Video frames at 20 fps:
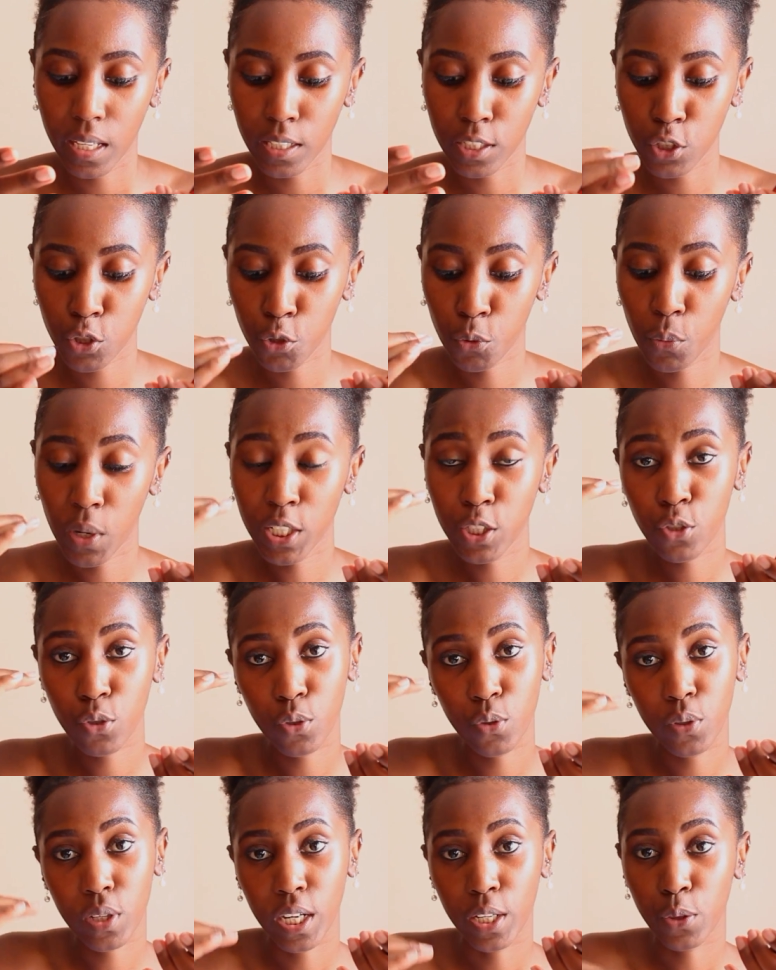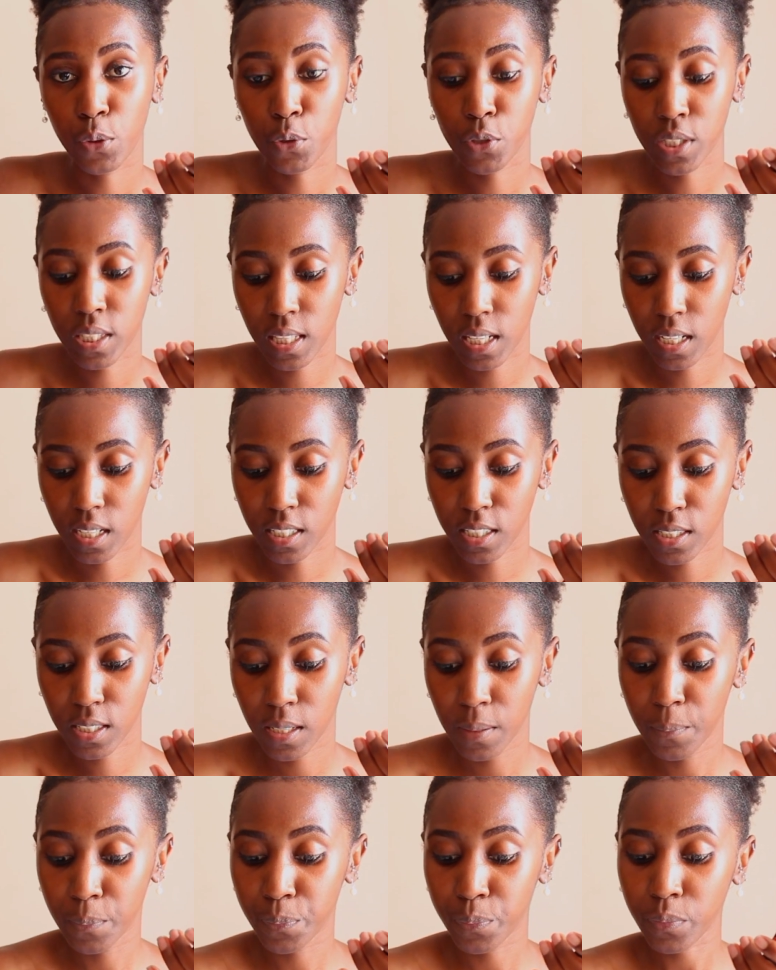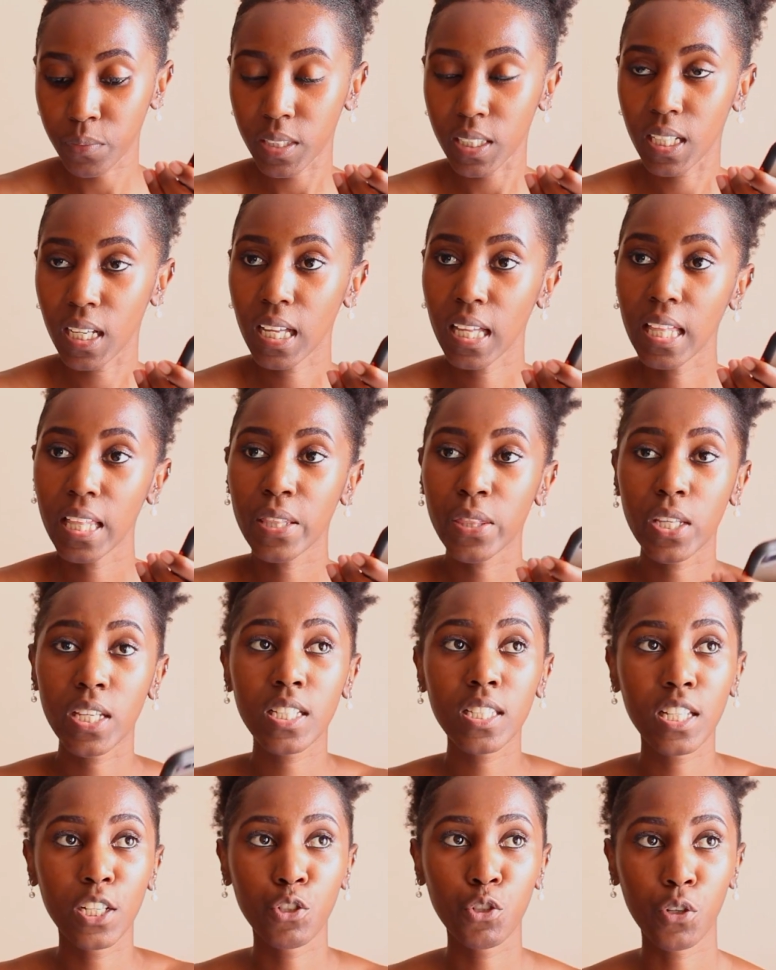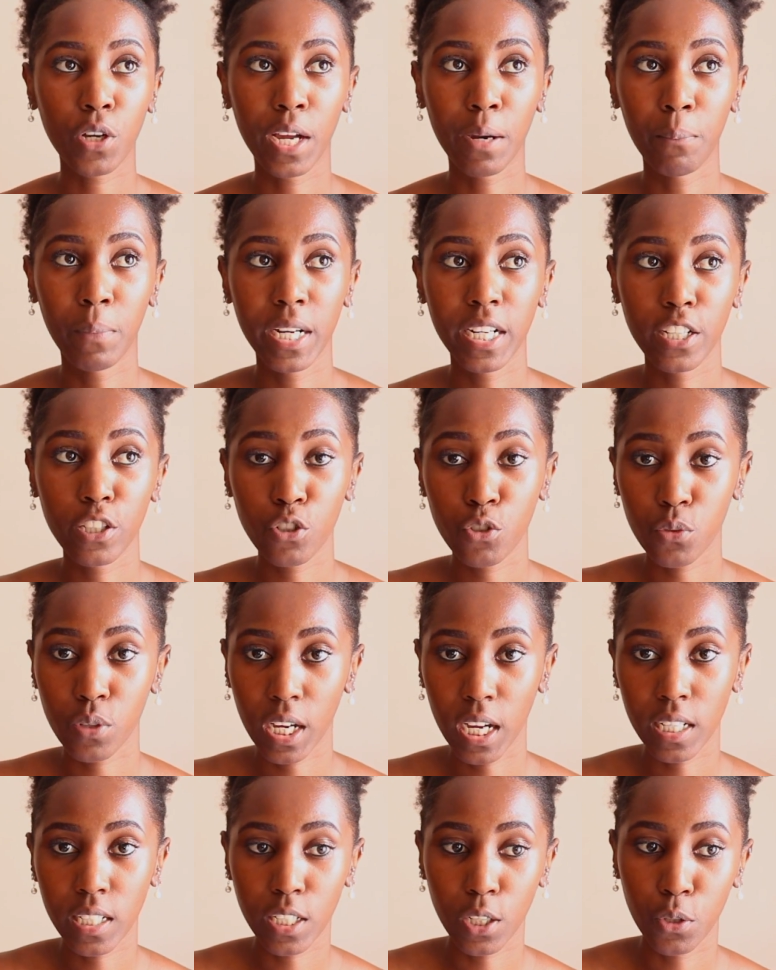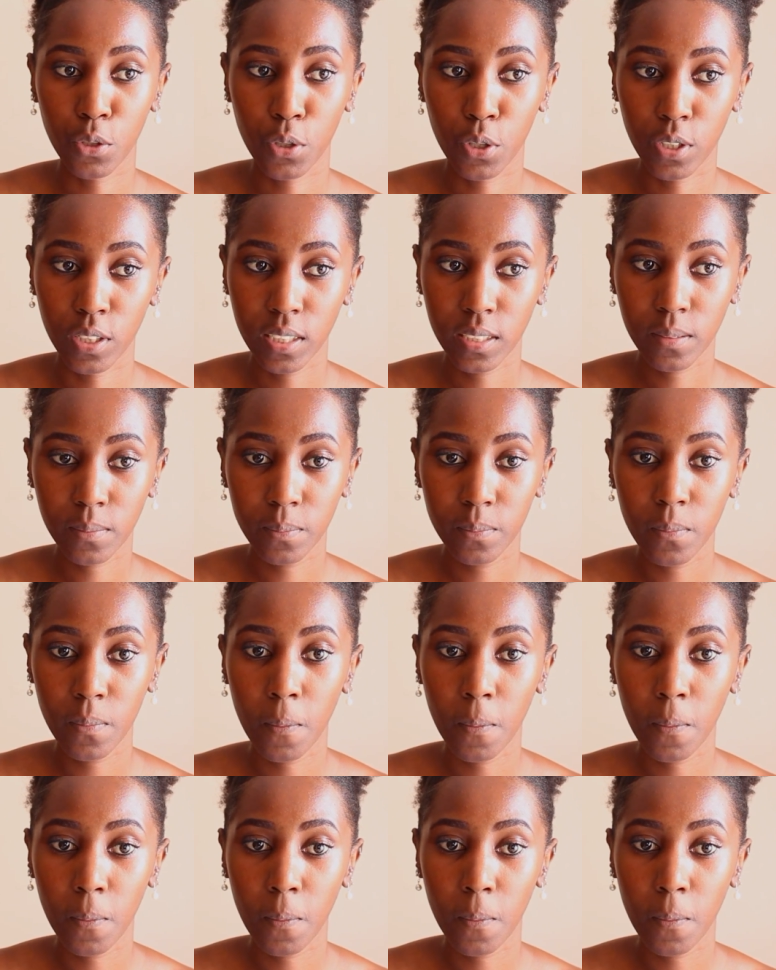So once you look at those things that you can manage to cut down on,